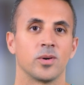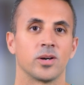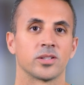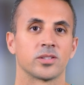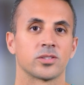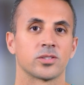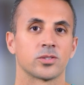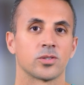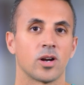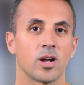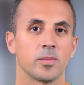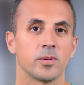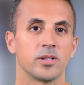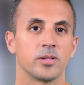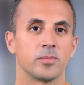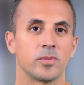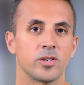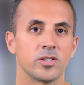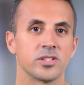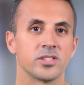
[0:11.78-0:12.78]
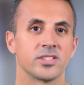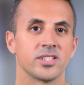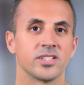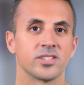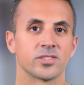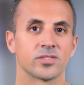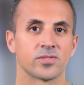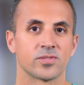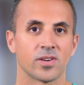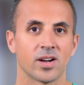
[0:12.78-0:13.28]
While trauma and
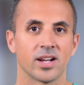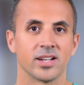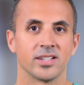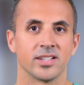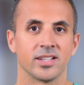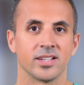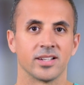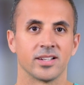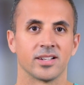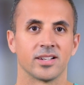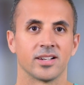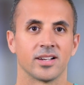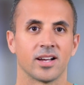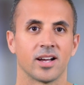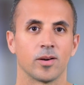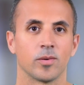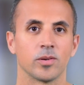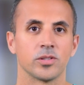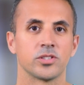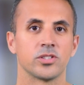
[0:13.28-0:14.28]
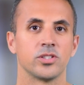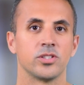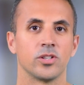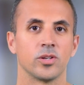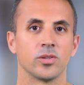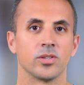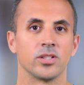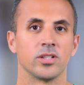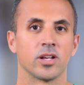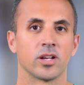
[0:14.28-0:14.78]
emergencies are frightening, I want you to
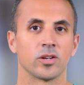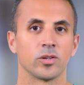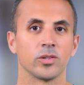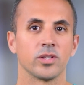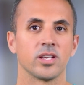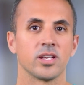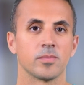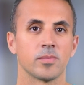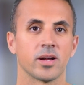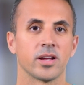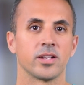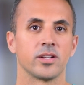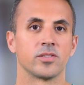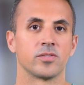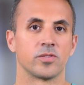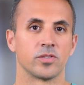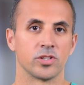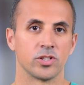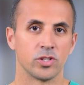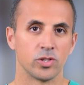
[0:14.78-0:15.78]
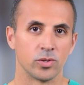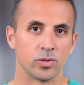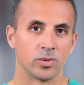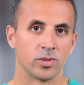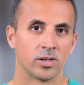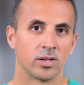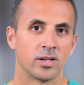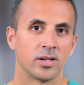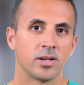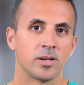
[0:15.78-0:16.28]
know that not only am I here for you,
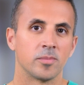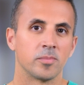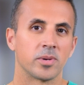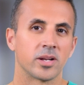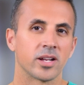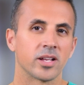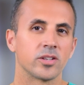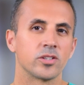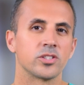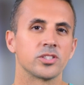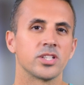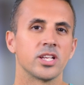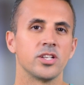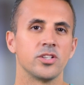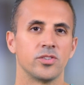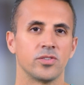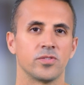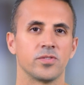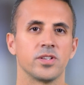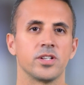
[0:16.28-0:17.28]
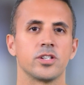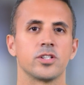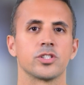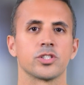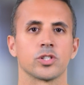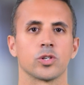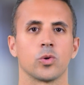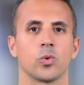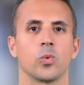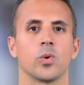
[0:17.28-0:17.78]
but I understand your
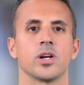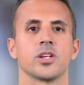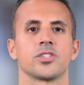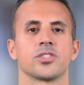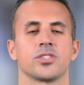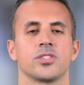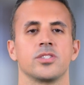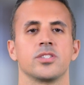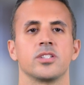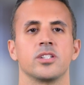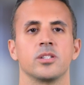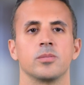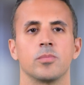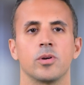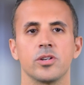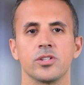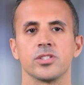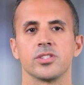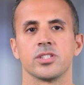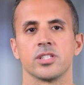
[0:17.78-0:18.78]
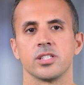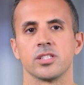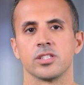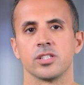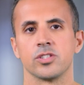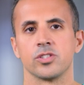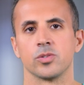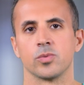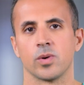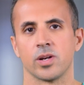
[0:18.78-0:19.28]
fears and questions in an emergency
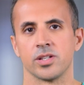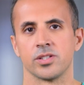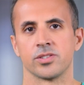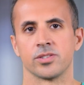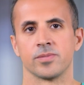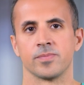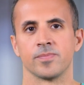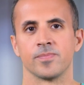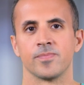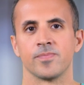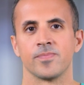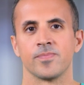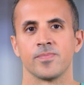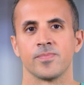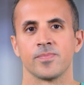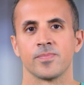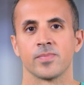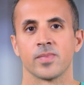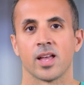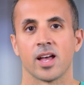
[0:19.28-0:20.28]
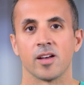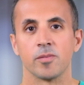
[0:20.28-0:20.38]
situation.